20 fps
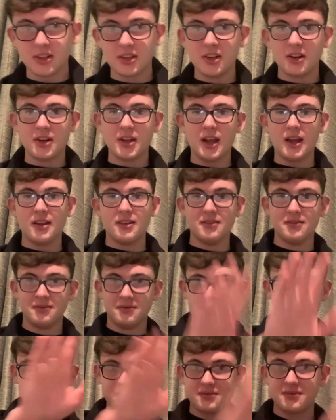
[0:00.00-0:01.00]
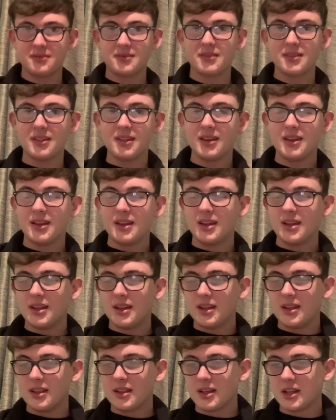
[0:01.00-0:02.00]
all you're getting.
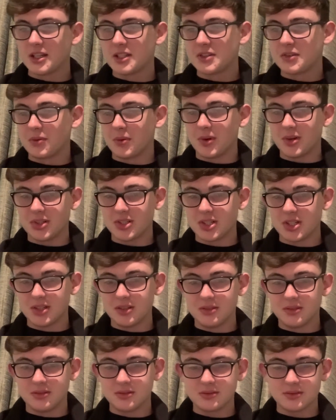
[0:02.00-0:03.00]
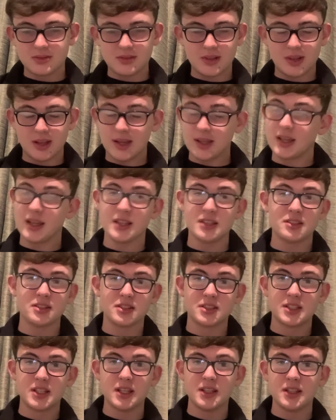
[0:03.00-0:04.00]
Thanks for watching. I guess
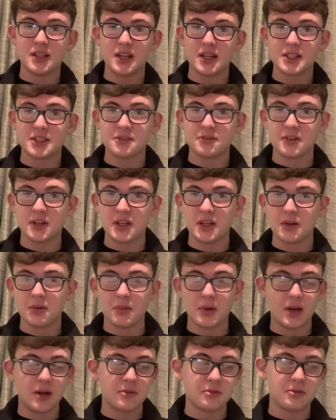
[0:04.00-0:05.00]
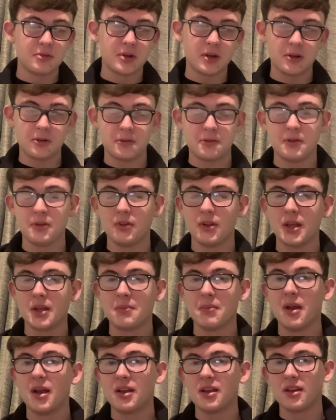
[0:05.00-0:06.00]
I'll see you in the next video whenever I feel
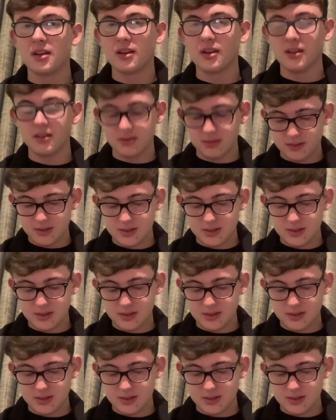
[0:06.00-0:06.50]
like making it.